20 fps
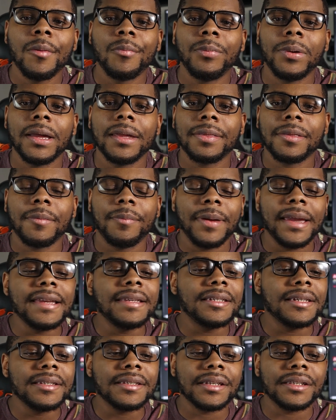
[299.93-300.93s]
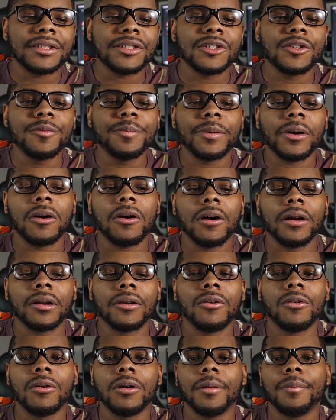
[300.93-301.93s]
But the bass isn't super
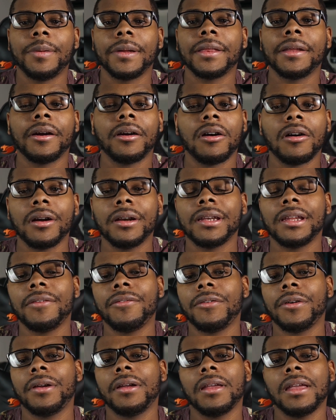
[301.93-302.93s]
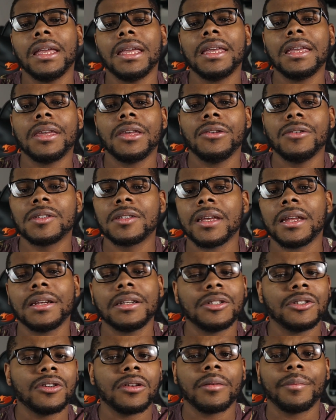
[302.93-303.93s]
hardcore, but there are different EQ
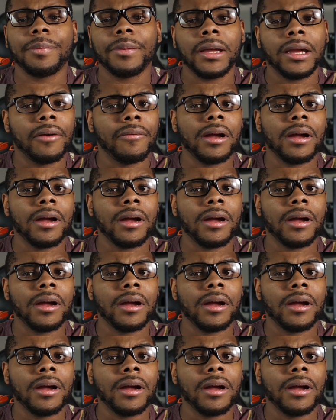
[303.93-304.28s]
settings you can play